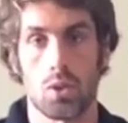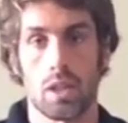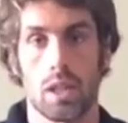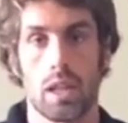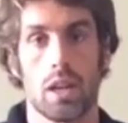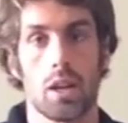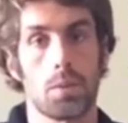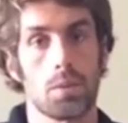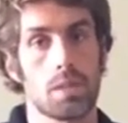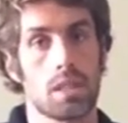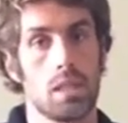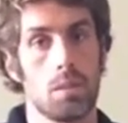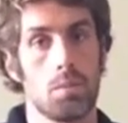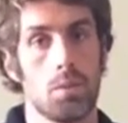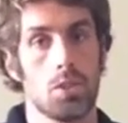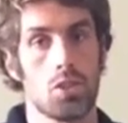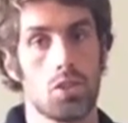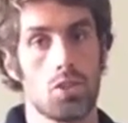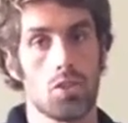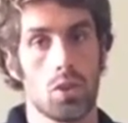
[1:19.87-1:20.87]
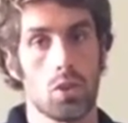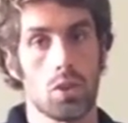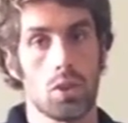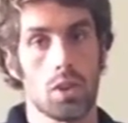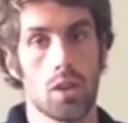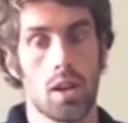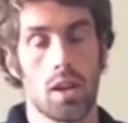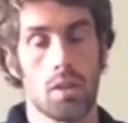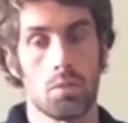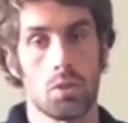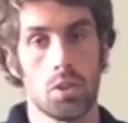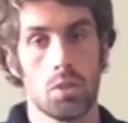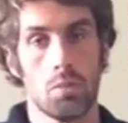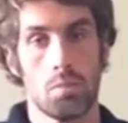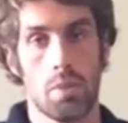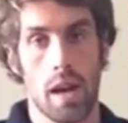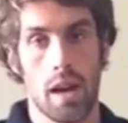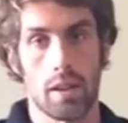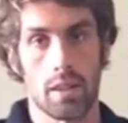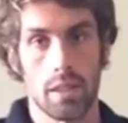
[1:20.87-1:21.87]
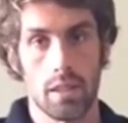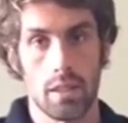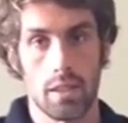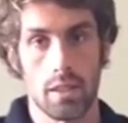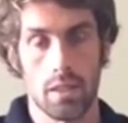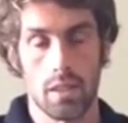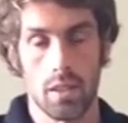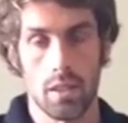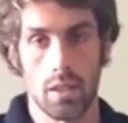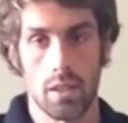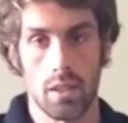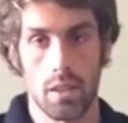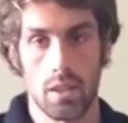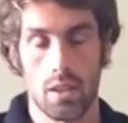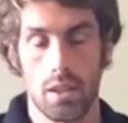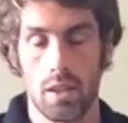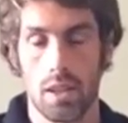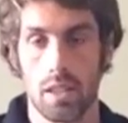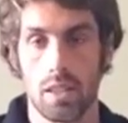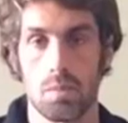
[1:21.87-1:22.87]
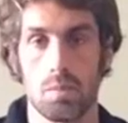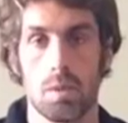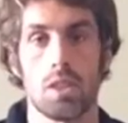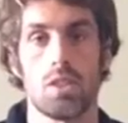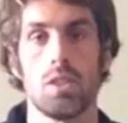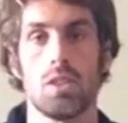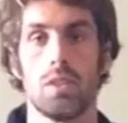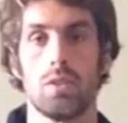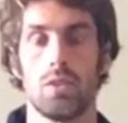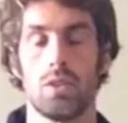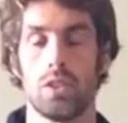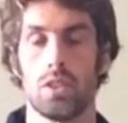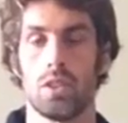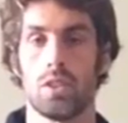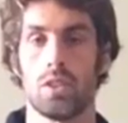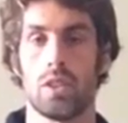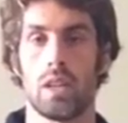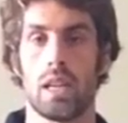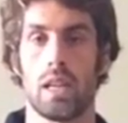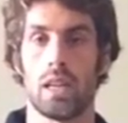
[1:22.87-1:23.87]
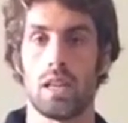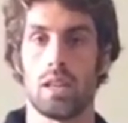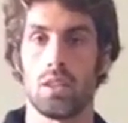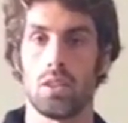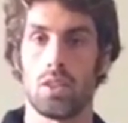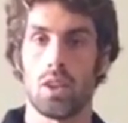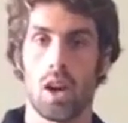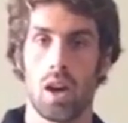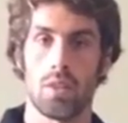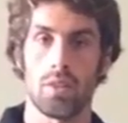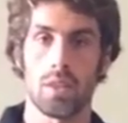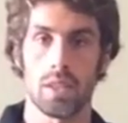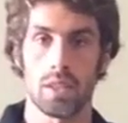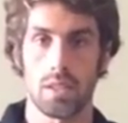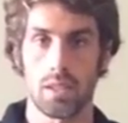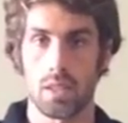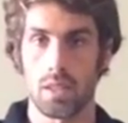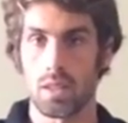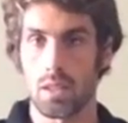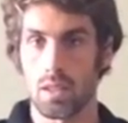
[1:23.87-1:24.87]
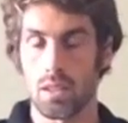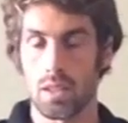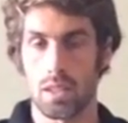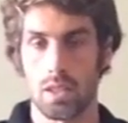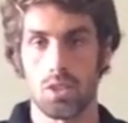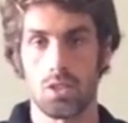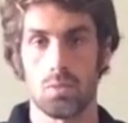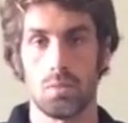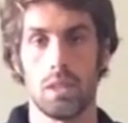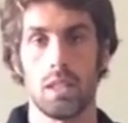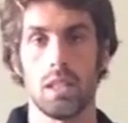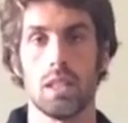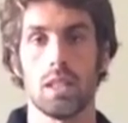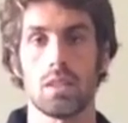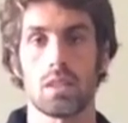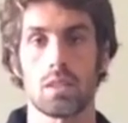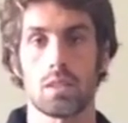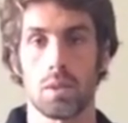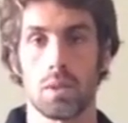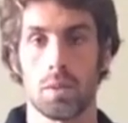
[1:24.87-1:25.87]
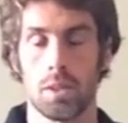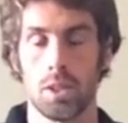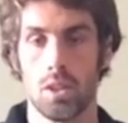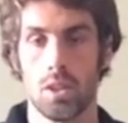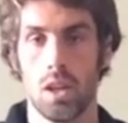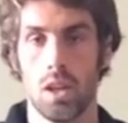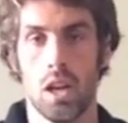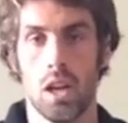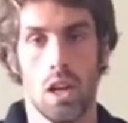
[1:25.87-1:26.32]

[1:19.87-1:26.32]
It helps keep your stroke a lot more balanced, all right? Especially if you're a novice to intermediate swimmer.